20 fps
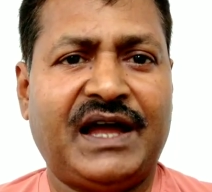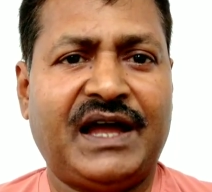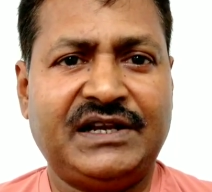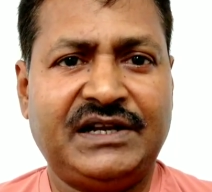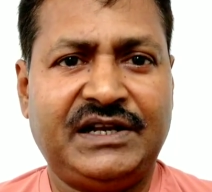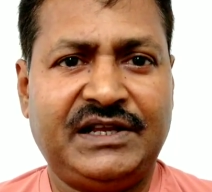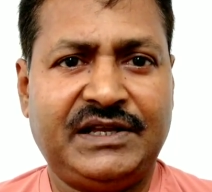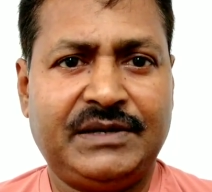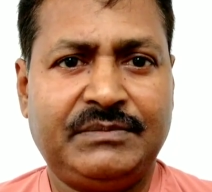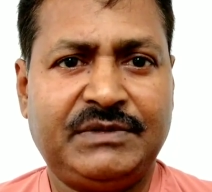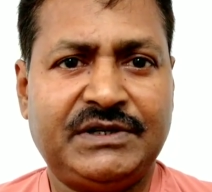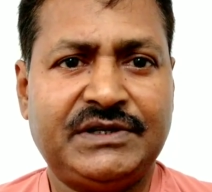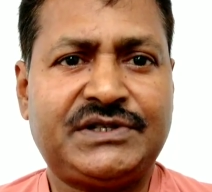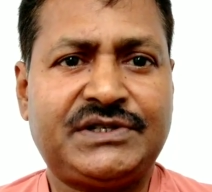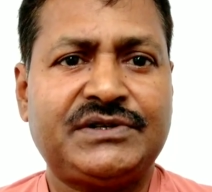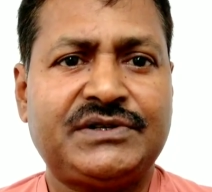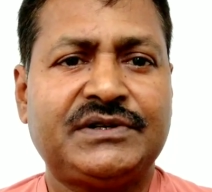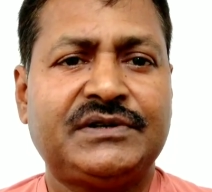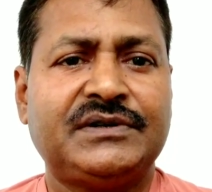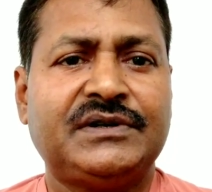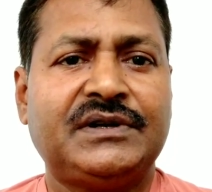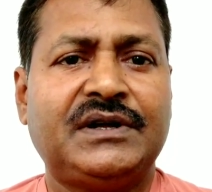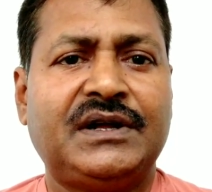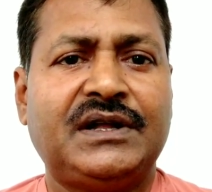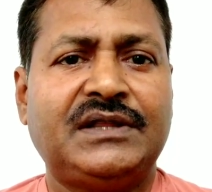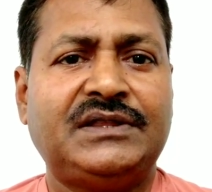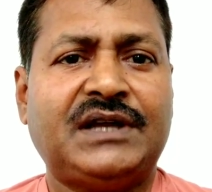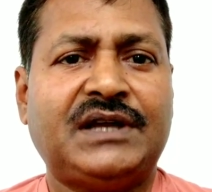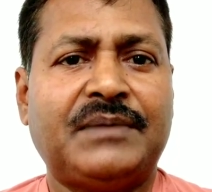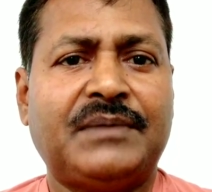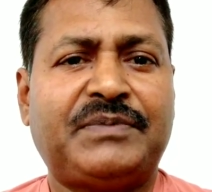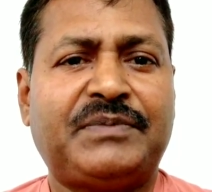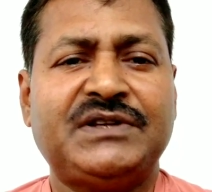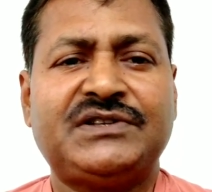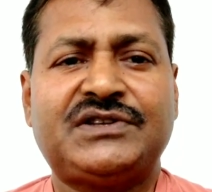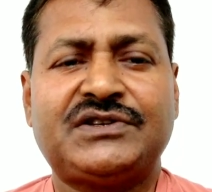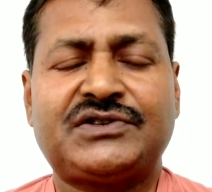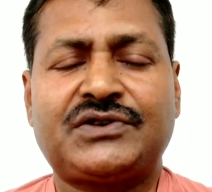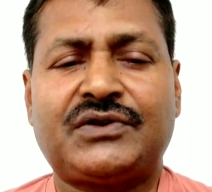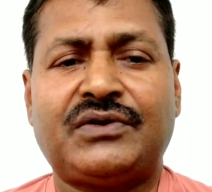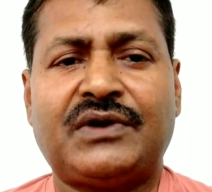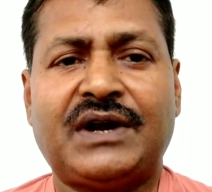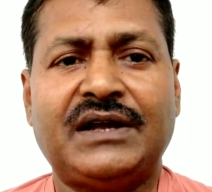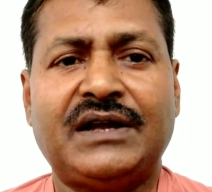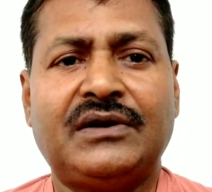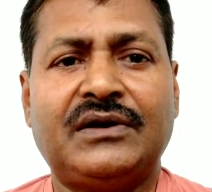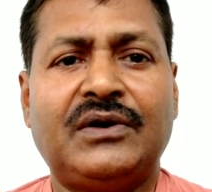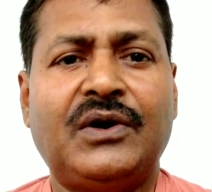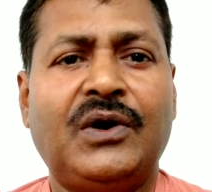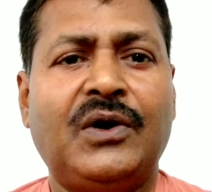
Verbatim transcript: And in Hamlet, the princess cry,